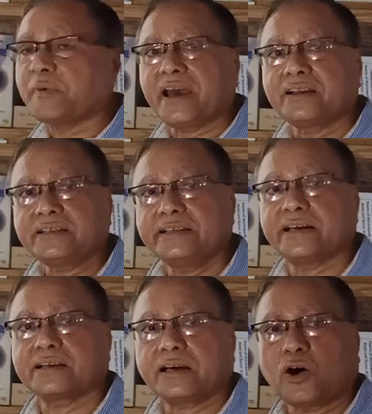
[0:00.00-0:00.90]
man,
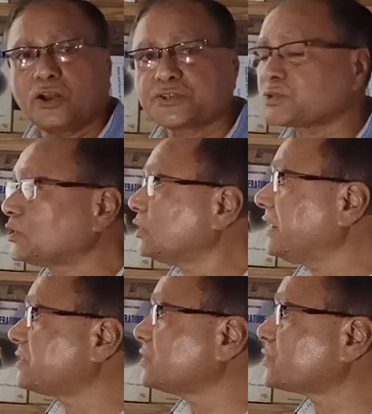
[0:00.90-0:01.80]
here also
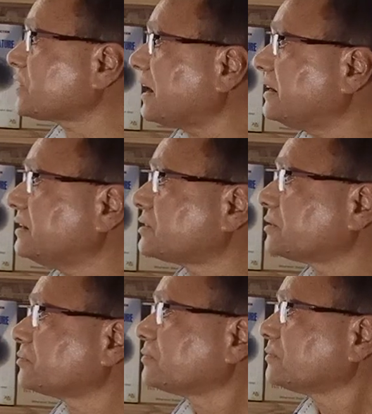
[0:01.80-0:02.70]
H is silent
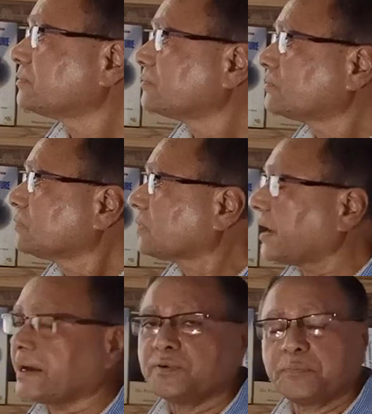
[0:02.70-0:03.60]

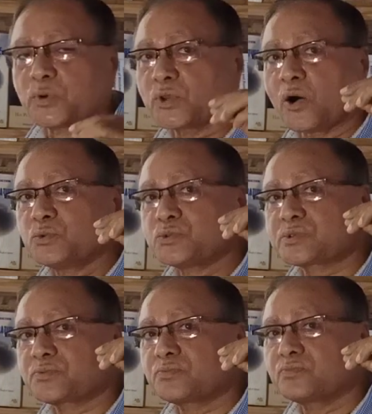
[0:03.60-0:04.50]
and we
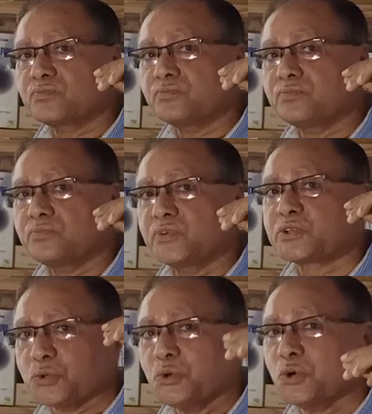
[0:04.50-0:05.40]
pronounce with
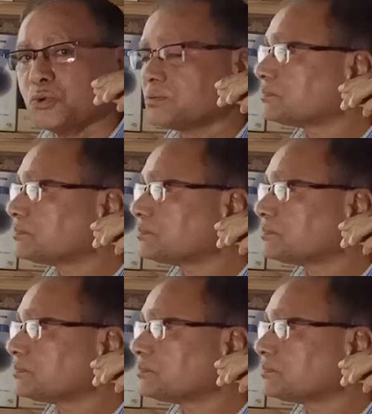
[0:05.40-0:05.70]
O.